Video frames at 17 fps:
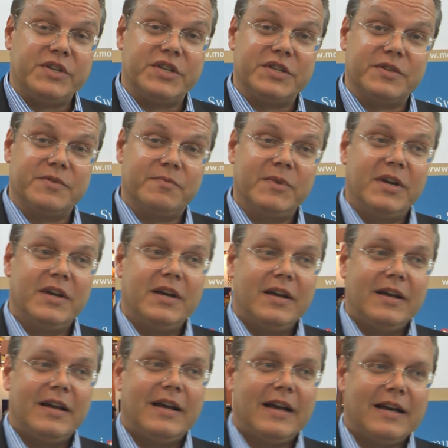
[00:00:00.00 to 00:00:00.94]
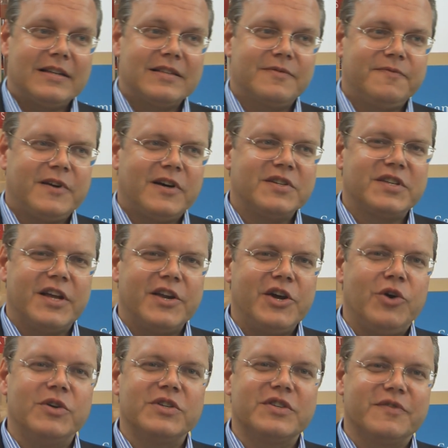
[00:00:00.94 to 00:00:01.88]
which is, as far as I
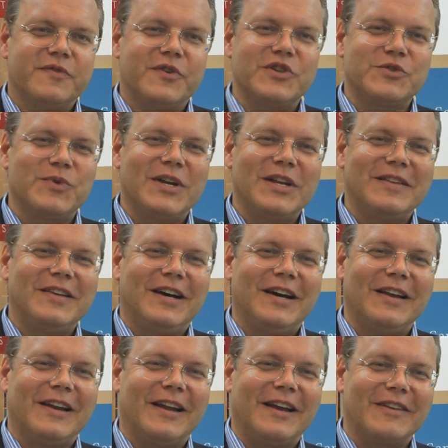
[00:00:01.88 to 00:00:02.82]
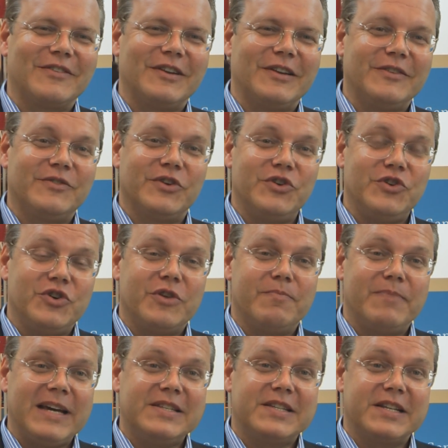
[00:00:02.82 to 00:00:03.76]
know, is the first one in Thailand actually. So you
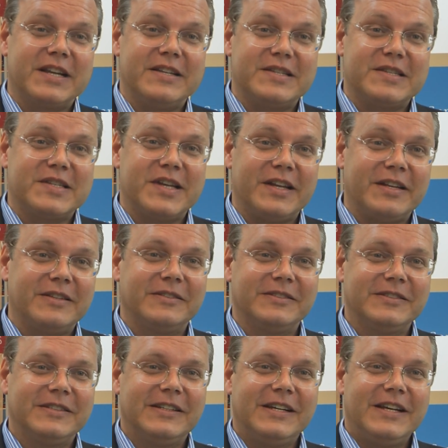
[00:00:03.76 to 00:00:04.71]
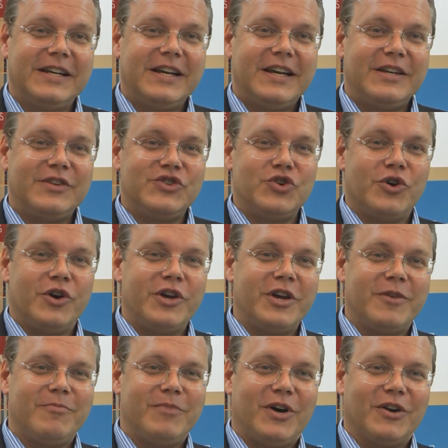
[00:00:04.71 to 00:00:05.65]
can basically sit
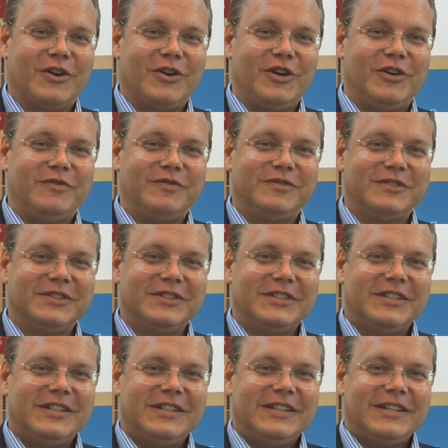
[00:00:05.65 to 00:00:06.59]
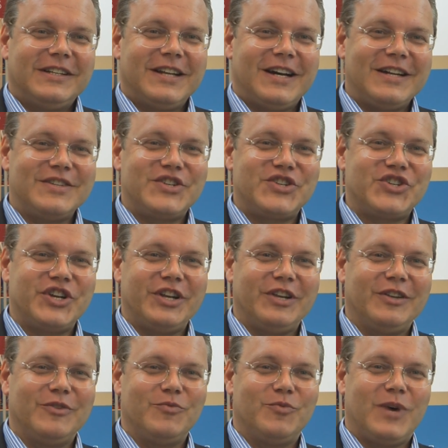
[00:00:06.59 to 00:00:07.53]
enjoying a bottle of nice
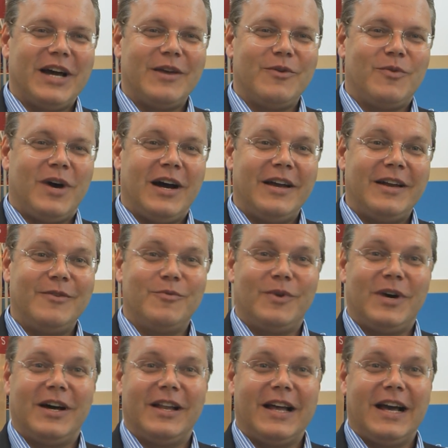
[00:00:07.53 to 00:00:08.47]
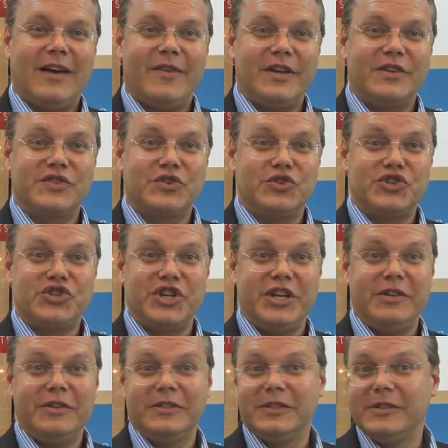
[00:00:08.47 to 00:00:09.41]
chilled white wine while having
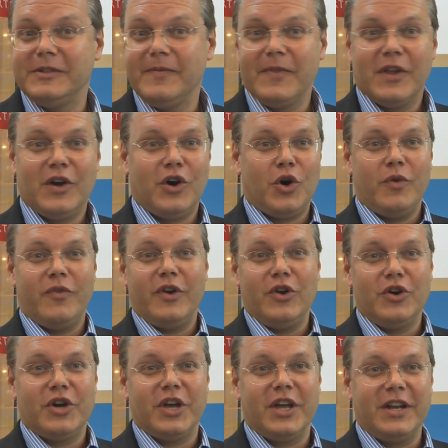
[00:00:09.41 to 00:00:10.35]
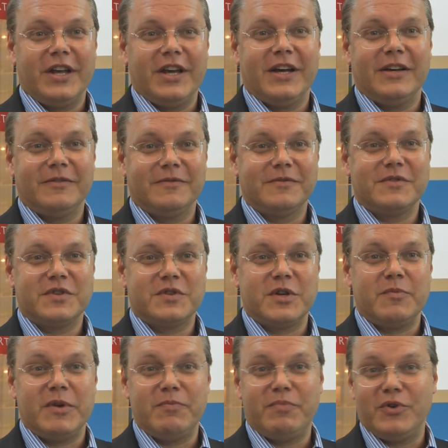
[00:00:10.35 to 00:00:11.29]
sushi overlooking the
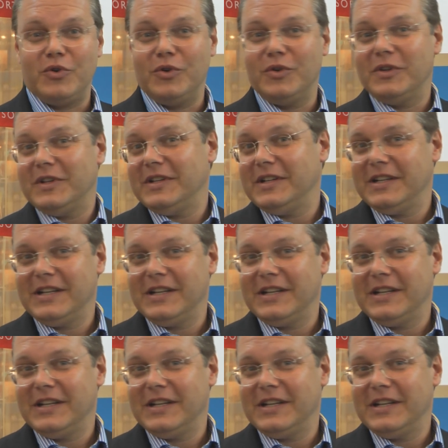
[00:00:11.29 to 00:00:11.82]
swimming pool